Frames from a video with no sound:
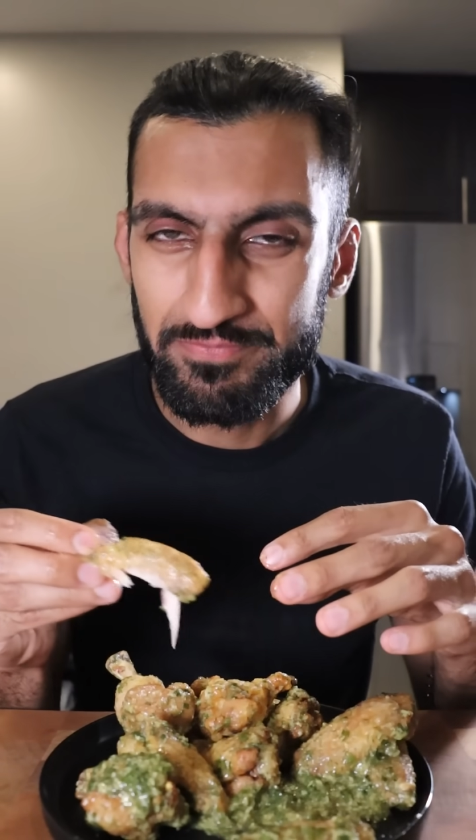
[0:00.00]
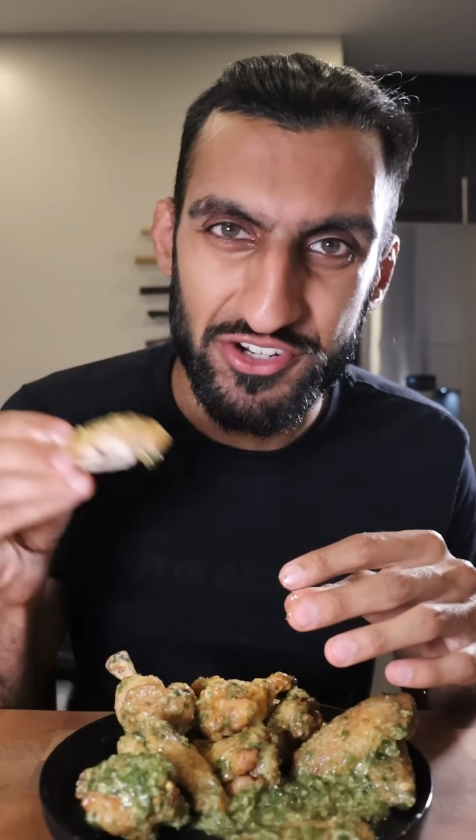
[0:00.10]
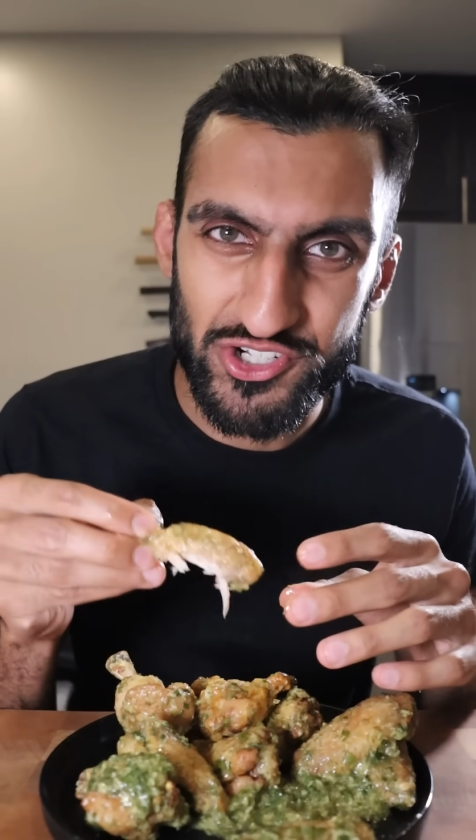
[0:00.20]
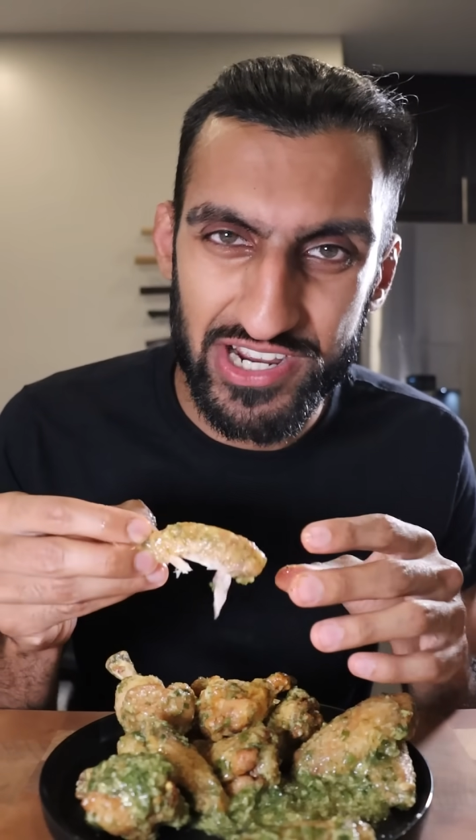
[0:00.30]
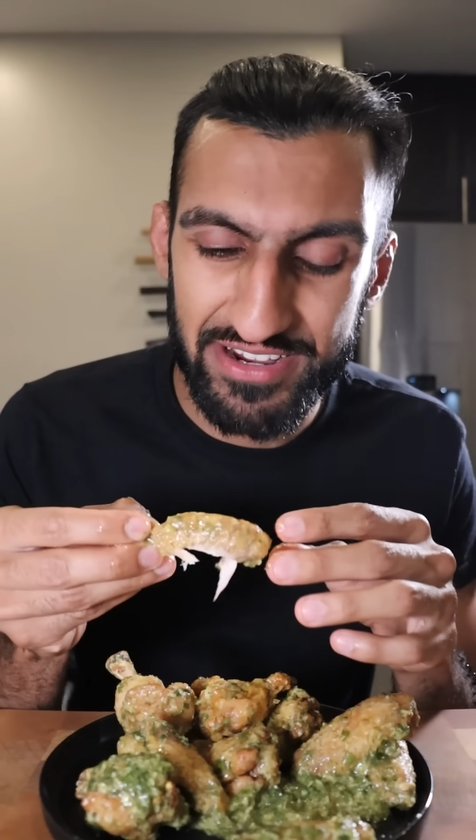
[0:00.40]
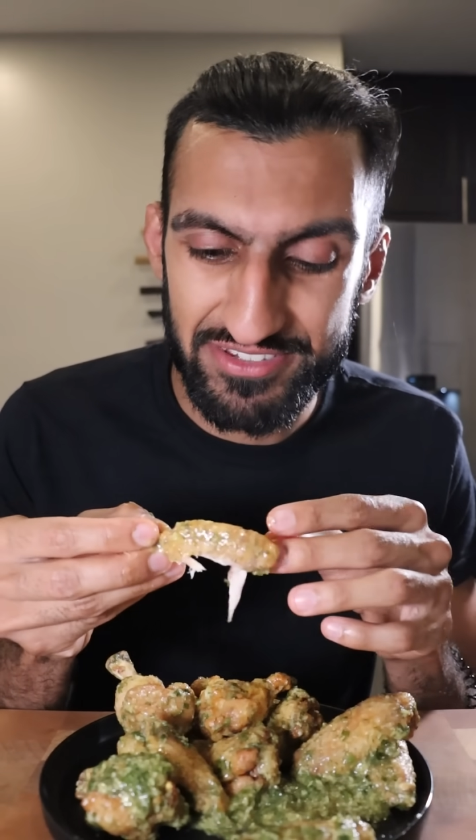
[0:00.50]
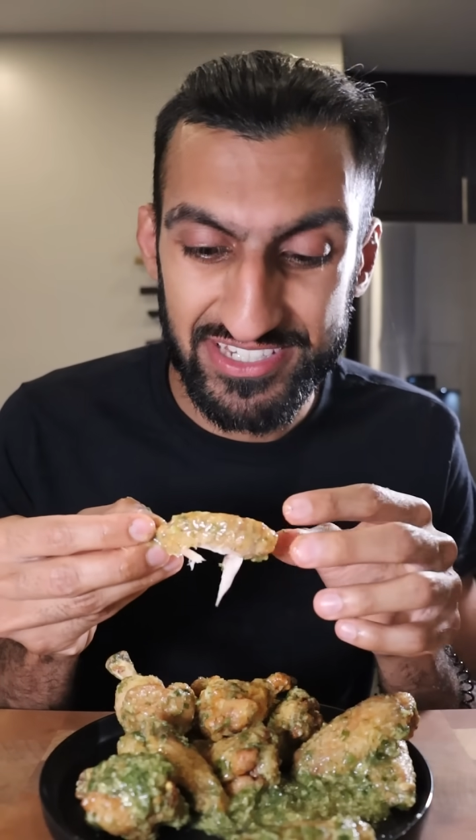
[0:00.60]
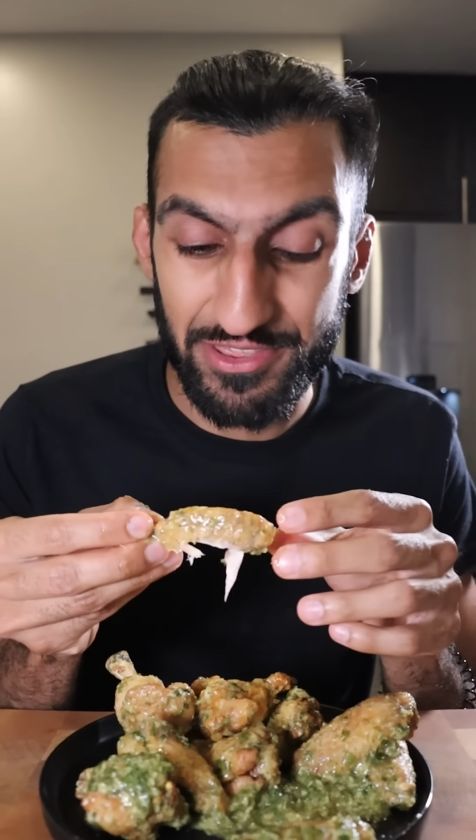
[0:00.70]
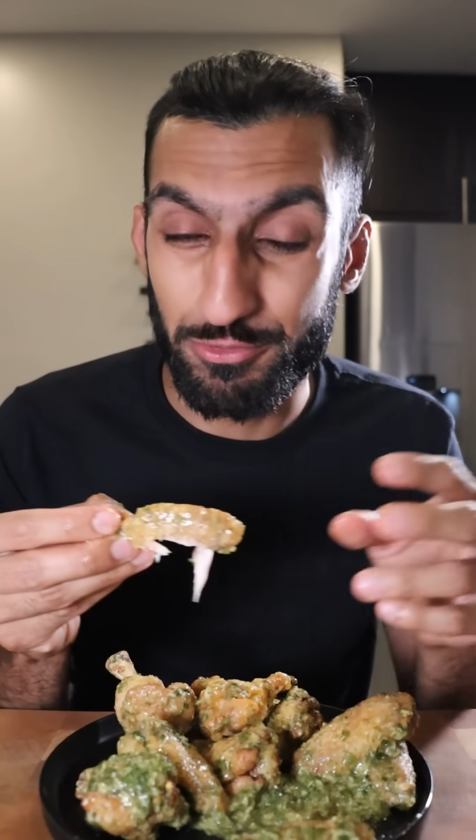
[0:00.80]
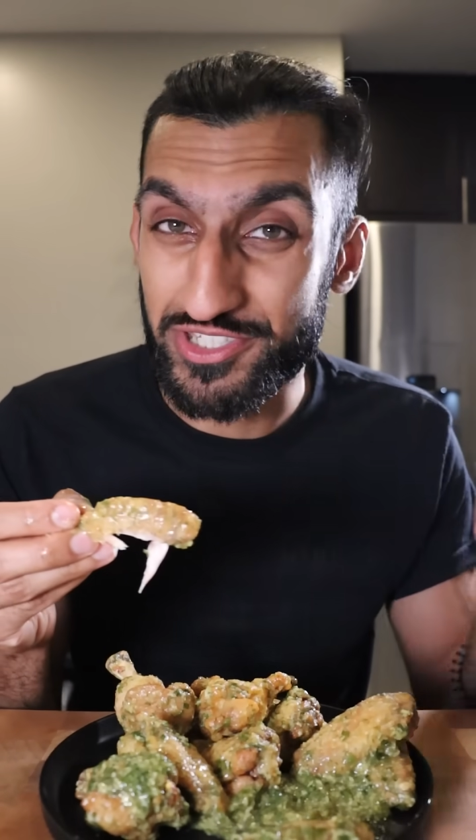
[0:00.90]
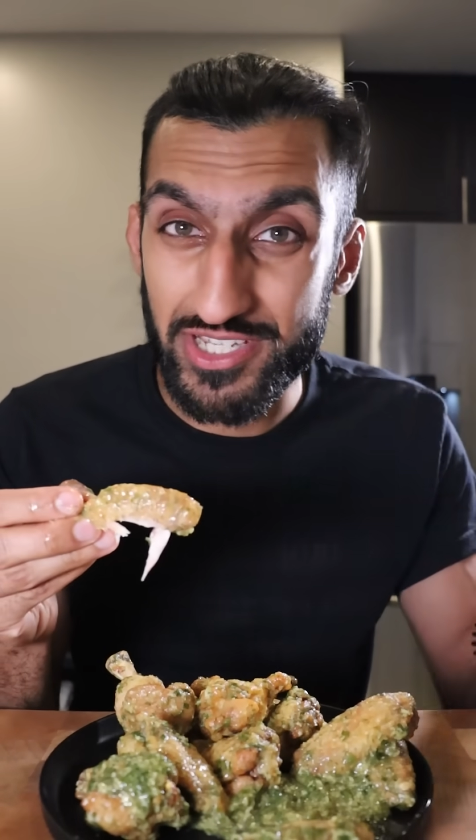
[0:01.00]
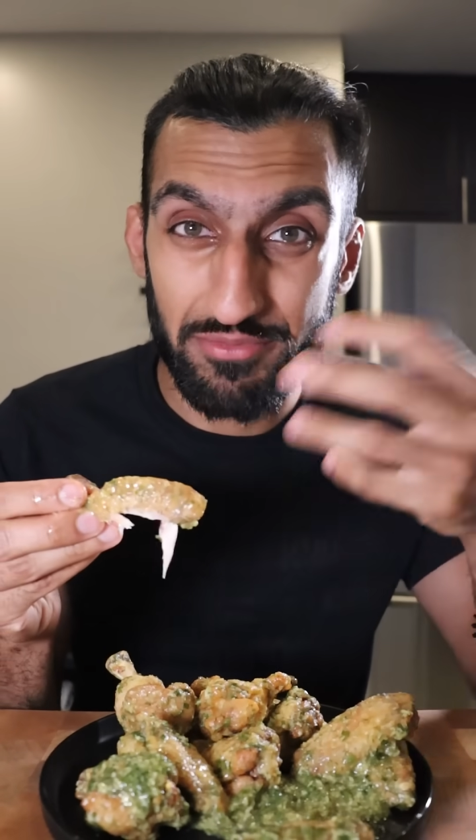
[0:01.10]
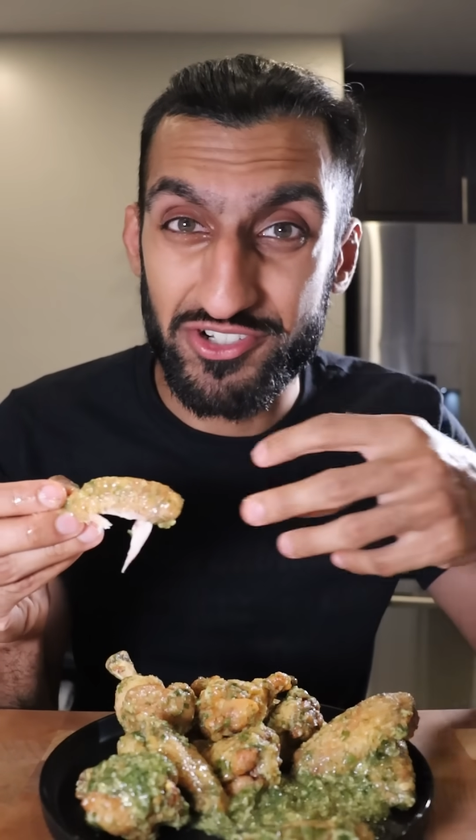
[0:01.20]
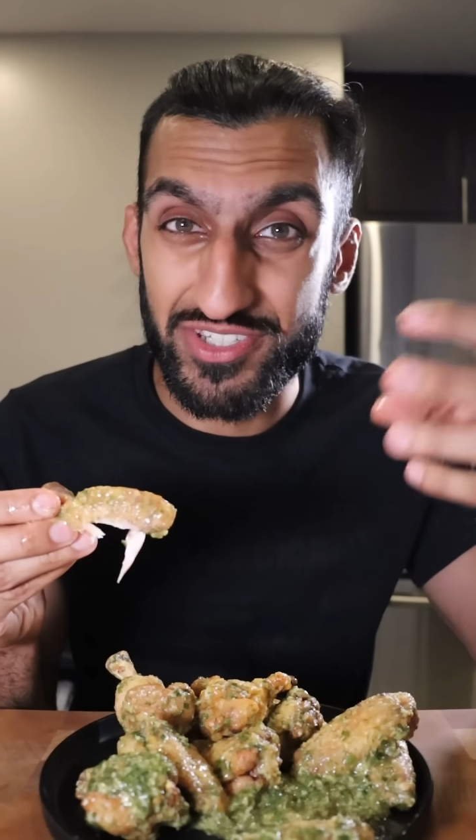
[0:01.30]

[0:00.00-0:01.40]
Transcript: the chives, and the wasabi